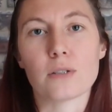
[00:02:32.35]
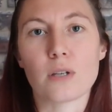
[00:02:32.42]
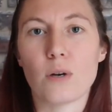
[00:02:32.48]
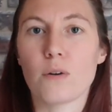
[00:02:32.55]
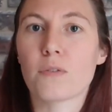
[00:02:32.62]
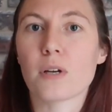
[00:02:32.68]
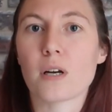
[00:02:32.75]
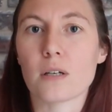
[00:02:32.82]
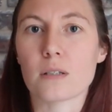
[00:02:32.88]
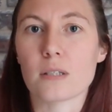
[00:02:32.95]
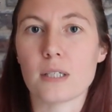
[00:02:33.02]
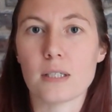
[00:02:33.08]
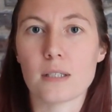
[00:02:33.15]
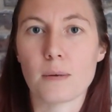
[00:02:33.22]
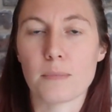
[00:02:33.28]
So if the girls
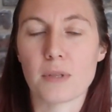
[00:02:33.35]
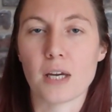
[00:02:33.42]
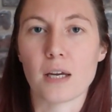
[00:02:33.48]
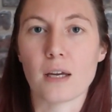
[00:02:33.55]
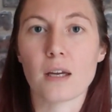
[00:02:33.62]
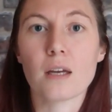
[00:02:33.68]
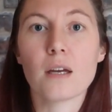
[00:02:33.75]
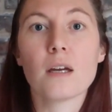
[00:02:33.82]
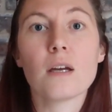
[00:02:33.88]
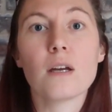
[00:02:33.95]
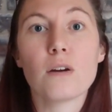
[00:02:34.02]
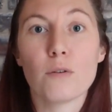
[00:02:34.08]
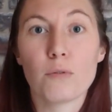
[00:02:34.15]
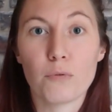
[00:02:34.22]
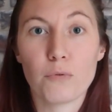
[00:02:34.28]
need something
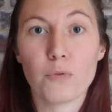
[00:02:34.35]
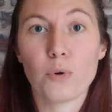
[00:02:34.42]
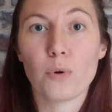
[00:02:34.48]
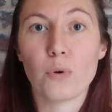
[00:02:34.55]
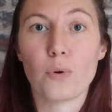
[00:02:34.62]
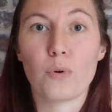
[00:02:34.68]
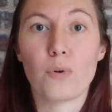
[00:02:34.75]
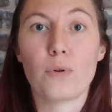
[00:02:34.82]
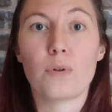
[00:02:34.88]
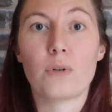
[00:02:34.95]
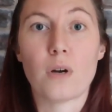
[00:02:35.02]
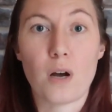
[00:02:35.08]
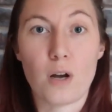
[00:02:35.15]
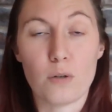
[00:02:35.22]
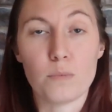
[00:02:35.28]
for
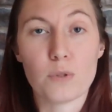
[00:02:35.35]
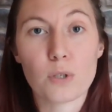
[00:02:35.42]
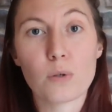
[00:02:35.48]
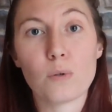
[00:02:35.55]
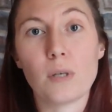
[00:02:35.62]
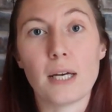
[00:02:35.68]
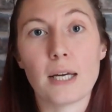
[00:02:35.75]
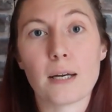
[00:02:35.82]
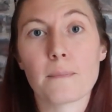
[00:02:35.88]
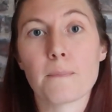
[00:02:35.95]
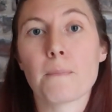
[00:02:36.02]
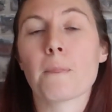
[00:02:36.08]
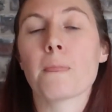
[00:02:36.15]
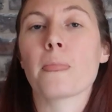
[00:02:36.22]
homeschooling,